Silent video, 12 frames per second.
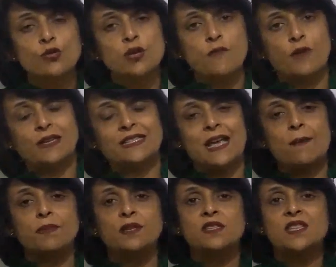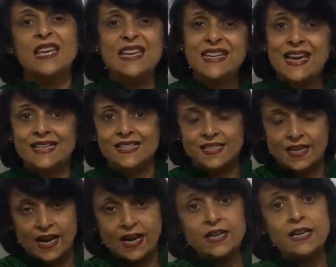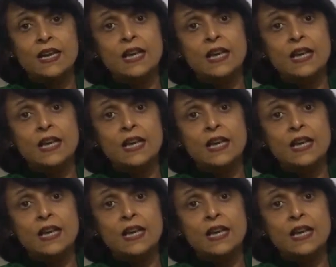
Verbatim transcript: say for example skin gets scarred,